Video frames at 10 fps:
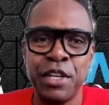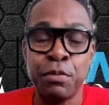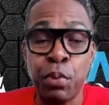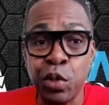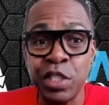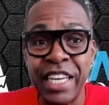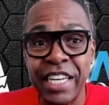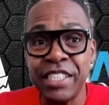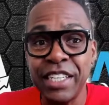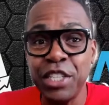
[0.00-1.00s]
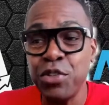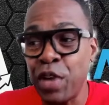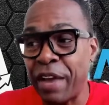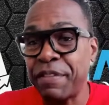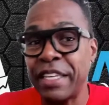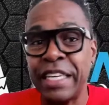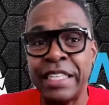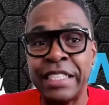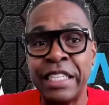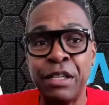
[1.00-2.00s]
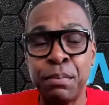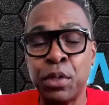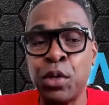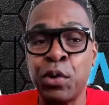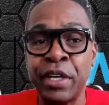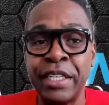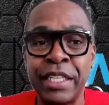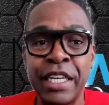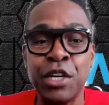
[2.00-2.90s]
Potentially, you have to get deployed